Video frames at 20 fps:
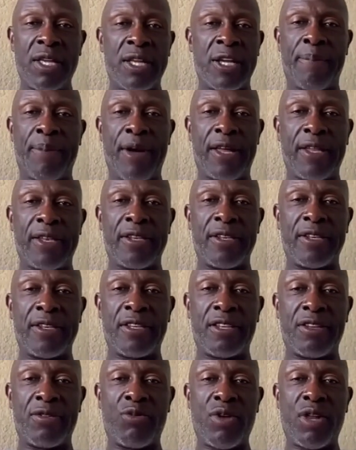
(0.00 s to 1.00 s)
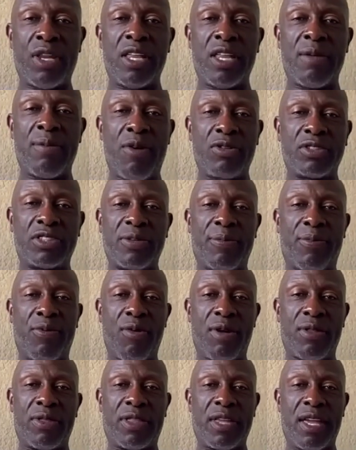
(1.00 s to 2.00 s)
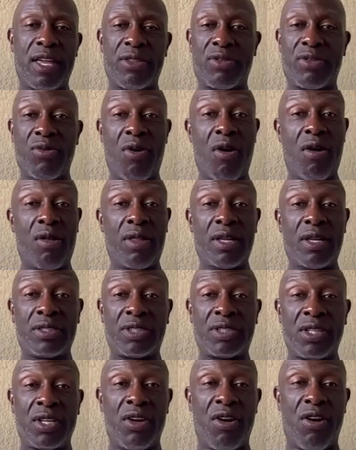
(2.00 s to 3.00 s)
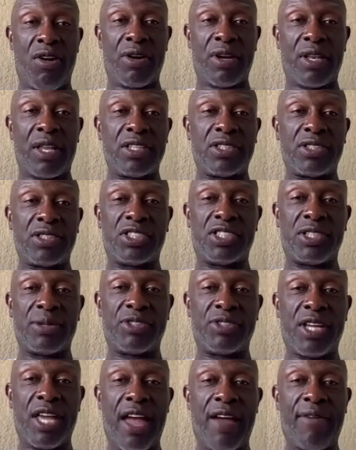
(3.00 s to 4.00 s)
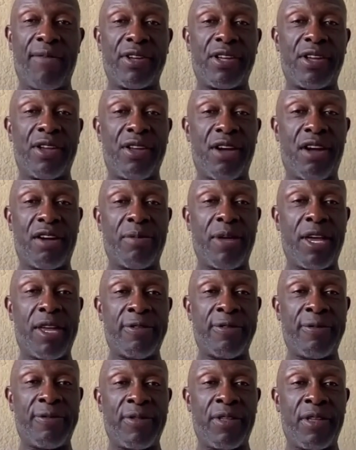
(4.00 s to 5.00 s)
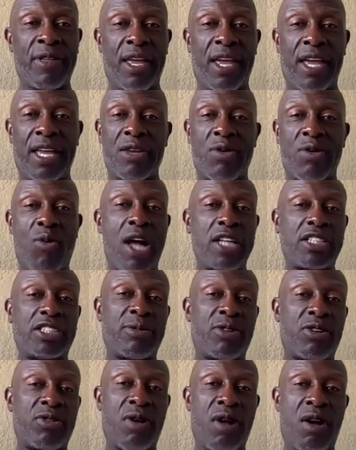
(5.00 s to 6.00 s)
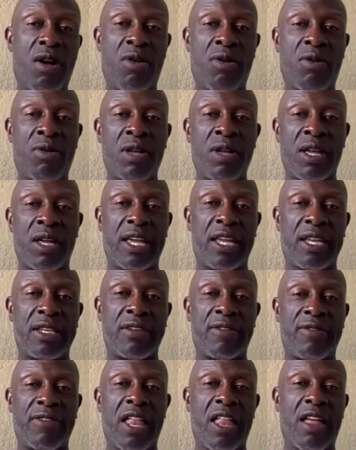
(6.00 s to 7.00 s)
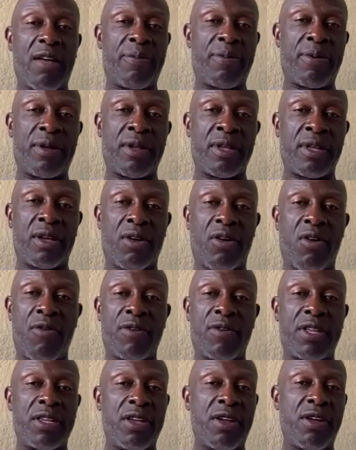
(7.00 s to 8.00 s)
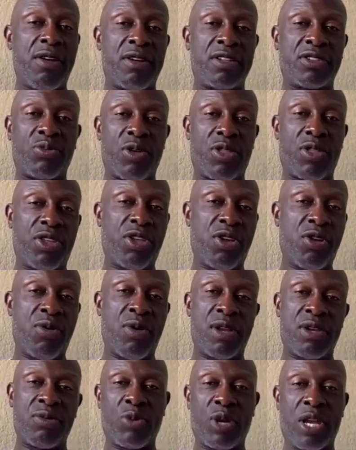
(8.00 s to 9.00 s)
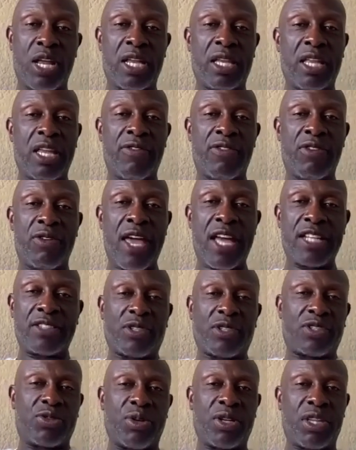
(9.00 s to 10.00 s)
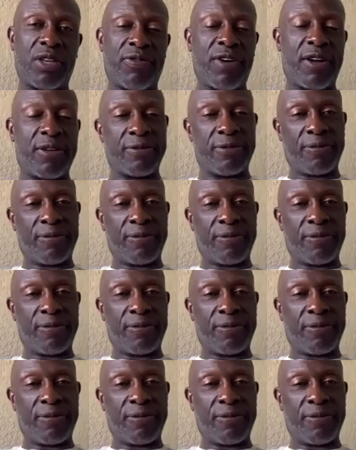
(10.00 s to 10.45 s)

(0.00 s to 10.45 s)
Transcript: But really the most important thing through all this are relationships you have with your young men, and to watch them grow and develop over the years with you and when they leave you. That's what's really fun.